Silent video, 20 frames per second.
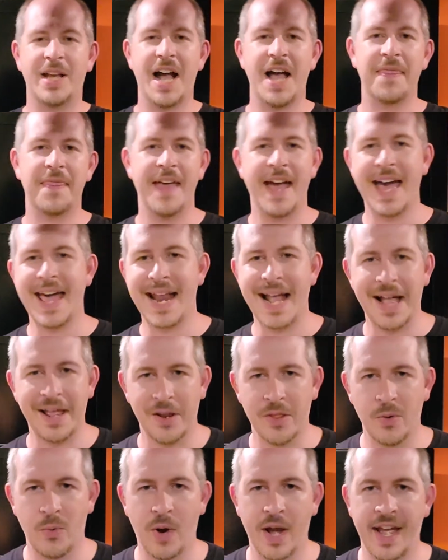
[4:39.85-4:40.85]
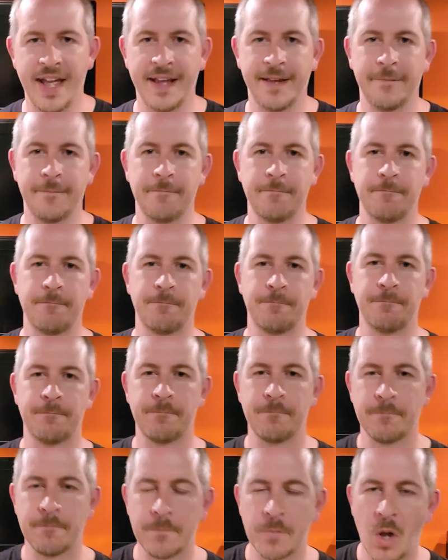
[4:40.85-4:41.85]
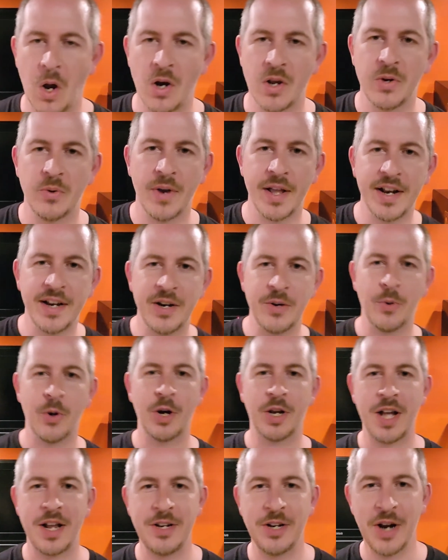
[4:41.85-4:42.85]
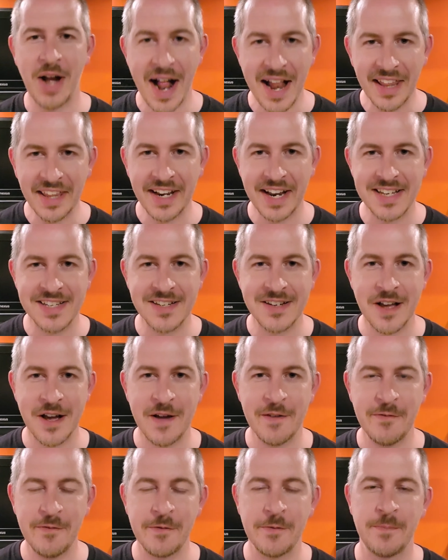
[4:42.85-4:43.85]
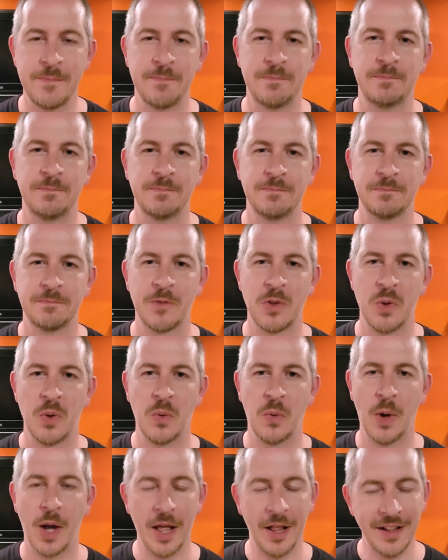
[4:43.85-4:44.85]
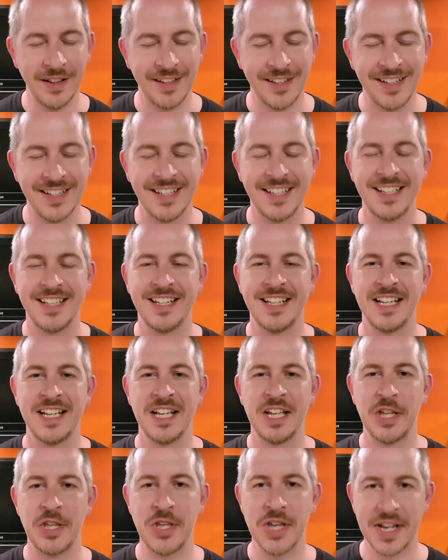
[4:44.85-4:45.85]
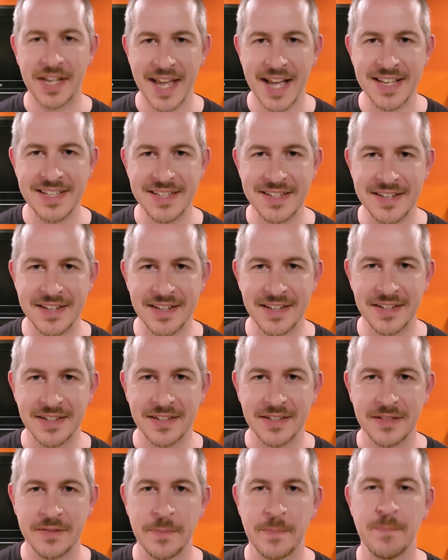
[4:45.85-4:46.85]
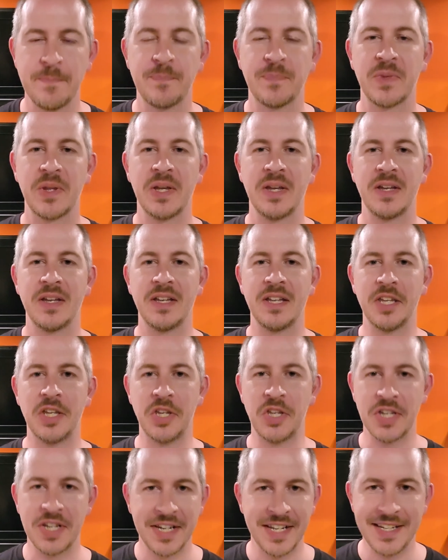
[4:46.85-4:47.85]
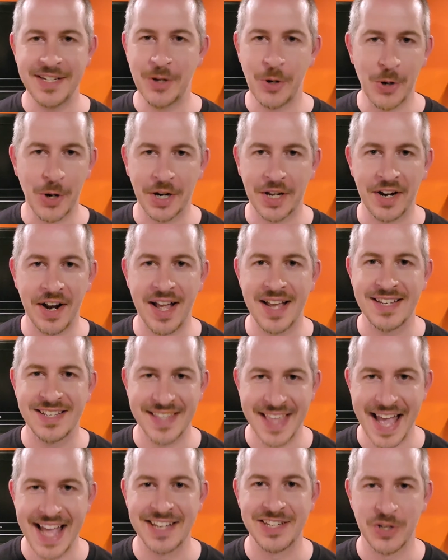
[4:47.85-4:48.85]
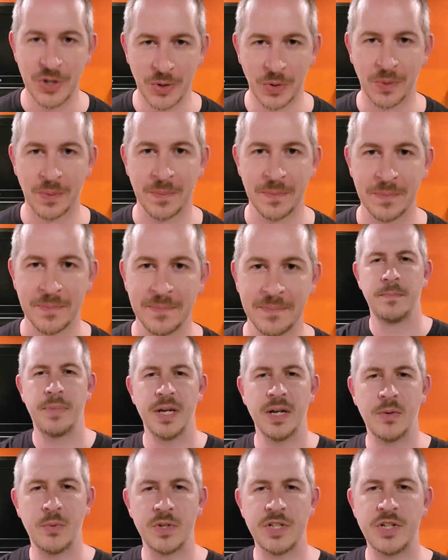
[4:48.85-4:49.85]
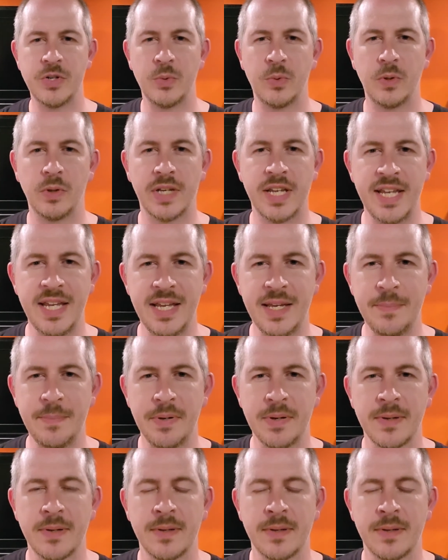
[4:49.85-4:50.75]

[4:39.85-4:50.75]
got that out of the way, are you ready to work on your holiday stuff? Well, you guessed it. You need to organize that too. Pick what you will keep,